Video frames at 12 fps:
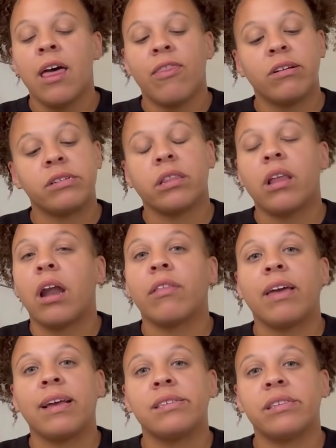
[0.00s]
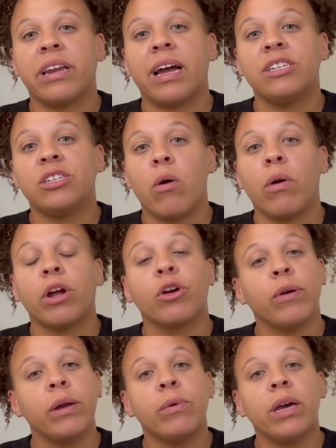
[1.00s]
There's a lot of things that I don't
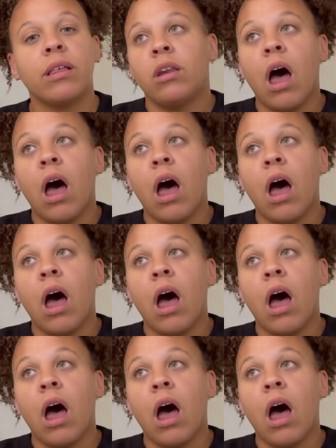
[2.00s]
agree with.